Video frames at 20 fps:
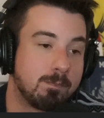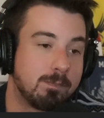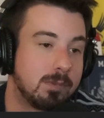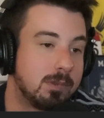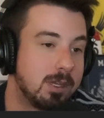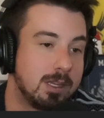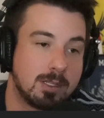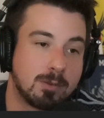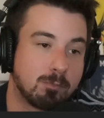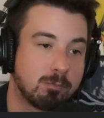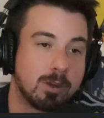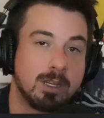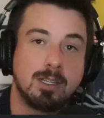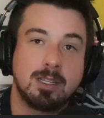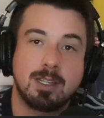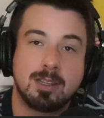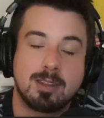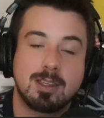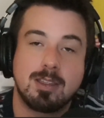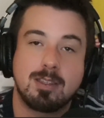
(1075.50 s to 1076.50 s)
It's
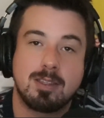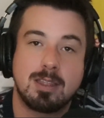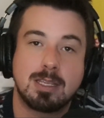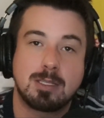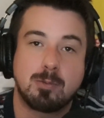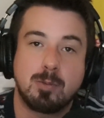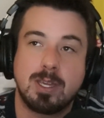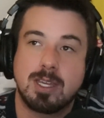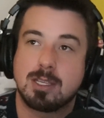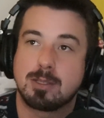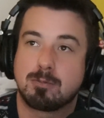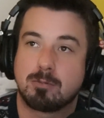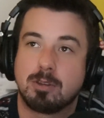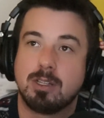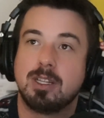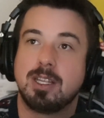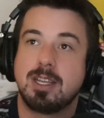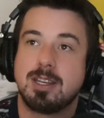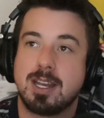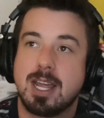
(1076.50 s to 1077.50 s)
really, this week is
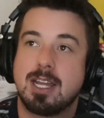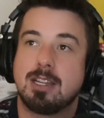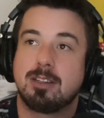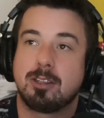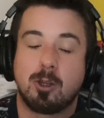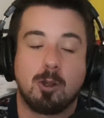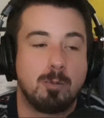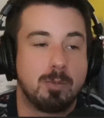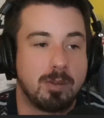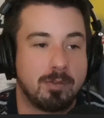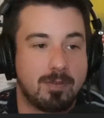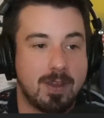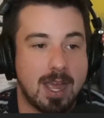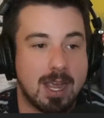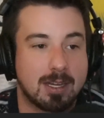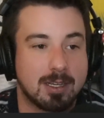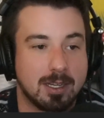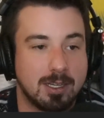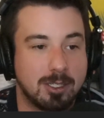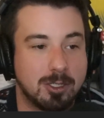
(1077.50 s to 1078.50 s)
really nailing home the
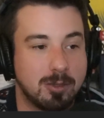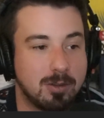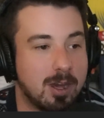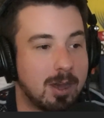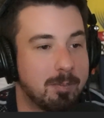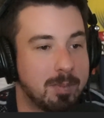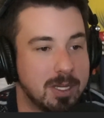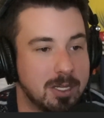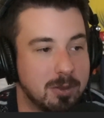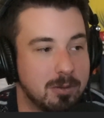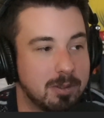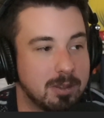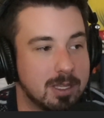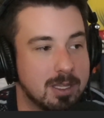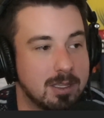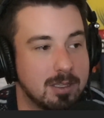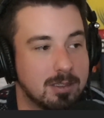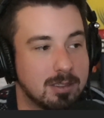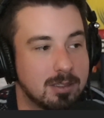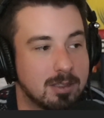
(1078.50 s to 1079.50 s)
fact I should not be
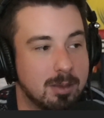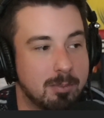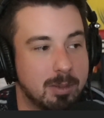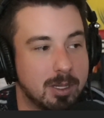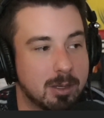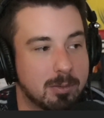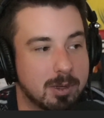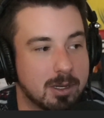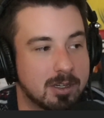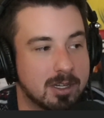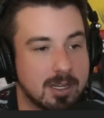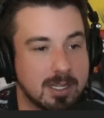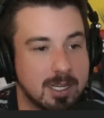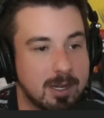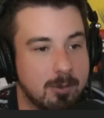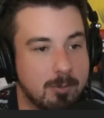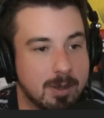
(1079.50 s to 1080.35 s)
doing the player rock countdown on